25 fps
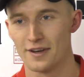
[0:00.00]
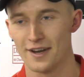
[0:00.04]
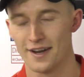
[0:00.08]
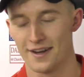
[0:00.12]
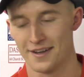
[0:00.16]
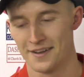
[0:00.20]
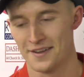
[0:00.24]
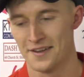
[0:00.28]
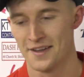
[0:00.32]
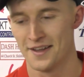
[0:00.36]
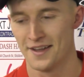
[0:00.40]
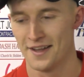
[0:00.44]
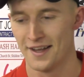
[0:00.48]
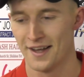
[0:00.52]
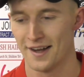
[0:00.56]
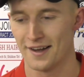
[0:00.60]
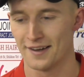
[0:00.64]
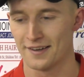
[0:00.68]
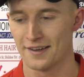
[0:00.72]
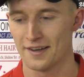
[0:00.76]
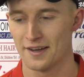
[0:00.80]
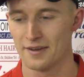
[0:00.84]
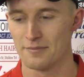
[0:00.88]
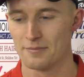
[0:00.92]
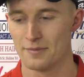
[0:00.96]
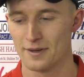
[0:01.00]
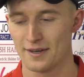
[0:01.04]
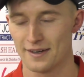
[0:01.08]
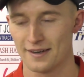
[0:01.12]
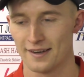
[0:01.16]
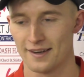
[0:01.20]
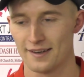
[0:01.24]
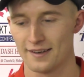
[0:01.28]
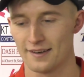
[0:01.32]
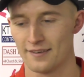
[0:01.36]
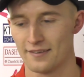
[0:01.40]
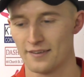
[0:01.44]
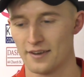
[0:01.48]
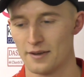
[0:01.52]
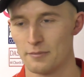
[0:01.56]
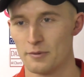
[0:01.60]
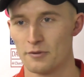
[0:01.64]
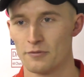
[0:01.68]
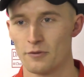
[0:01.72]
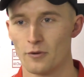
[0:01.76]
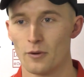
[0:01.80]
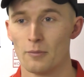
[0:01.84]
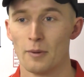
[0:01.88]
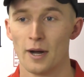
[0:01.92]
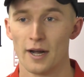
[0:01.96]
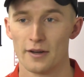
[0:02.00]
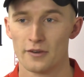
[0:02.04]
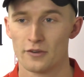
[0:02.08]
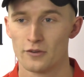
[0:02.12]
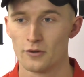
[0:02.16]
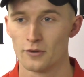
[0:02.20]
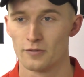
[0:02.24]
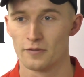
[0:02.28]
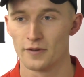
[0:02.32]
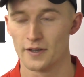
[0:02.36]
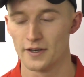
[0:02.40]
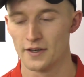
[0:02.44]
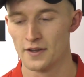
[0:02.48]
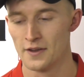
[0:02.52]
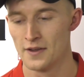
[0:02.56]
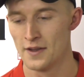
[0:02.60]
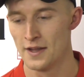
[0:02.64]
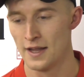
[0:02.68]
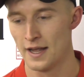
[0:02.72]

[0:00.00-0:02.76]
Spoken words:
I came back and like you say, my form had suffered.